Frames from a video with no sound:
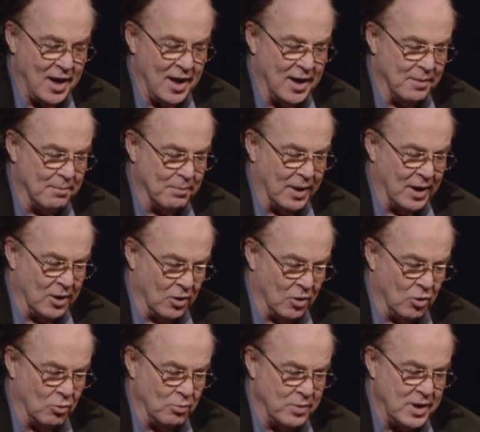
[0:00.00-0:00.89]
And by
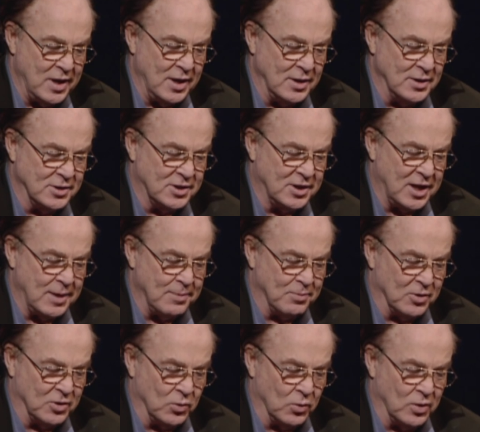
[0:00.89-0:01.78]
all means,
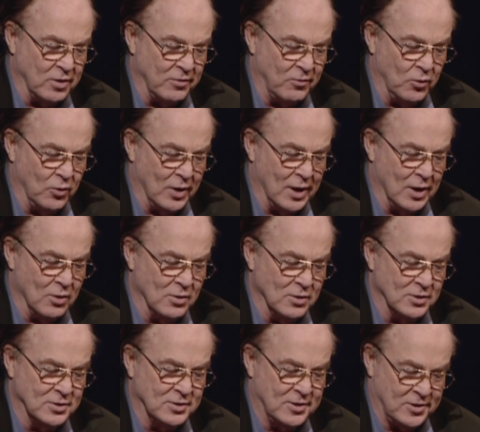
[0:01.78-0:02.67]
keep the twenty-four
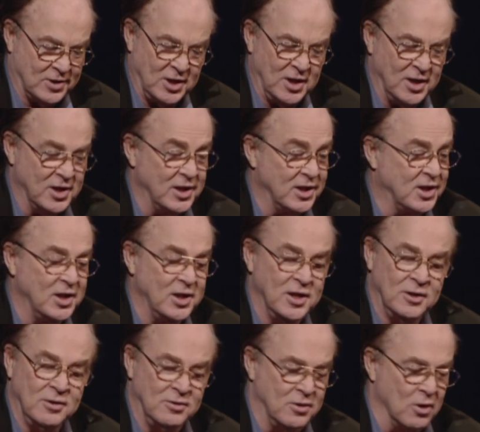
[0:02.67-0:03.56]
hours T N
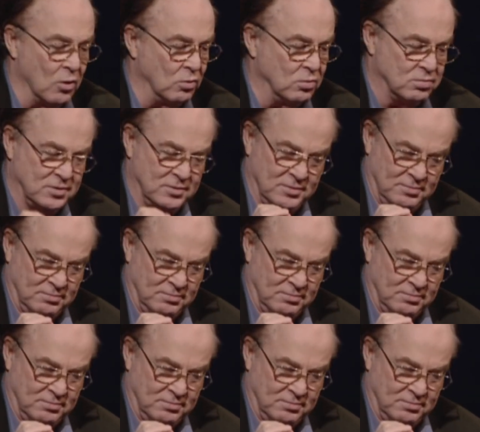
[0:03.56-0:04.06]
T. Don't.